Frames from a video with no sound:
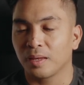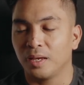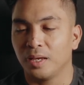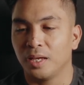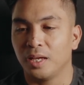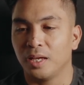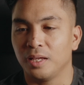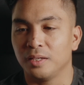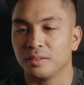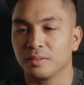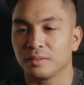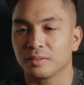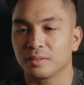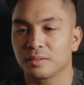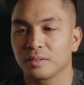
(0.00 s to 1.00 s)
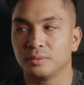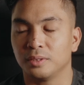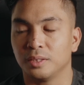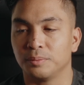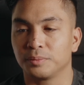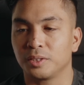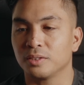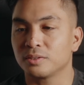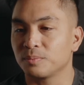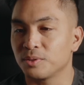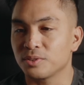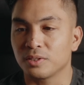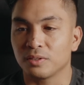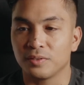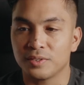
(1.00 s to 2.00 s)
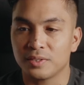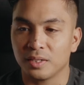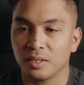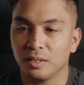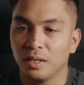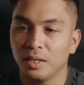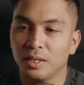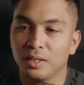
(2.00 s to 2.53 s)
and customer service said,